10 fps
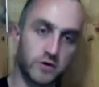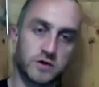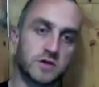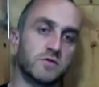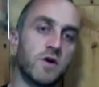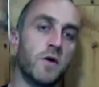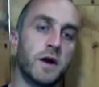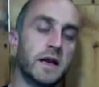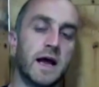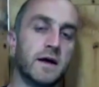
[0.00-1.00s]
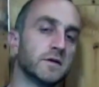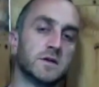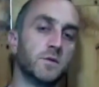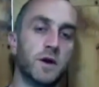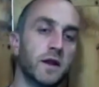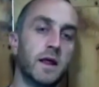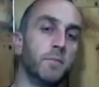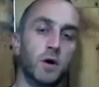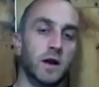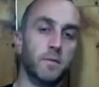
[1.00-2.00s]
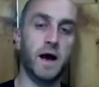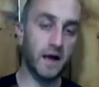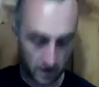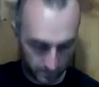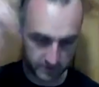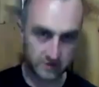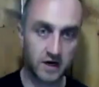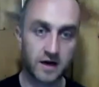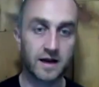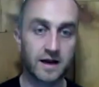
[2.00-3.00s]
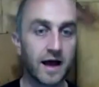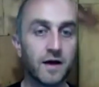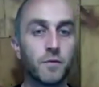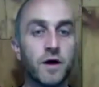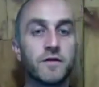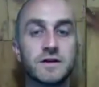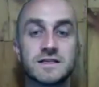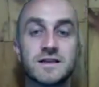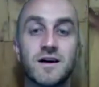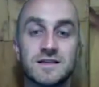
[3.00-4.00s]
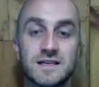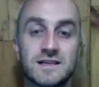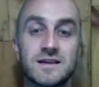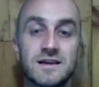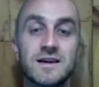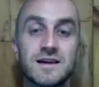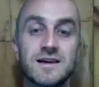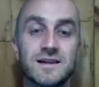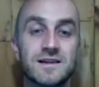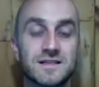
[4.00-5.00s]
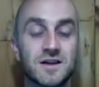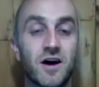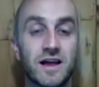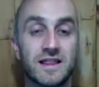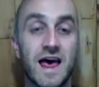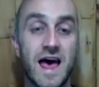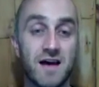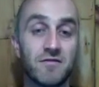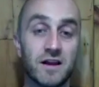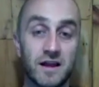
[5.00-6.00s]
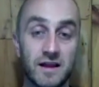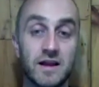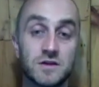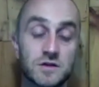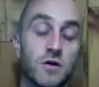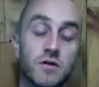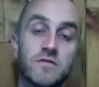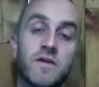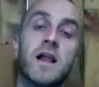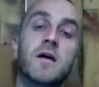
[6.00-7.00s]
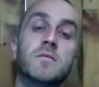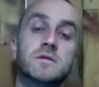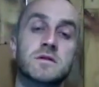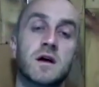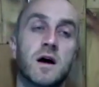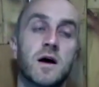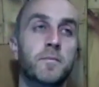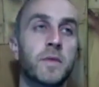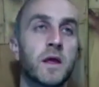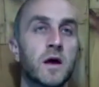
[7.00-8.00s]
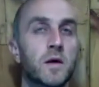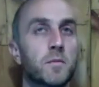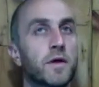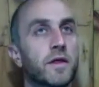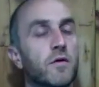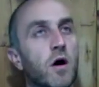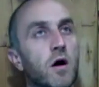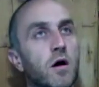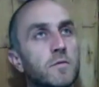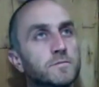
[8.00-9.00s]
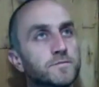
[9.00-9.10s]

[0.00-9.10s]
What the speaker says: just throwing it down at someone and then pulling it back up and chucking it down, whether it started there and then it just got developed. But there are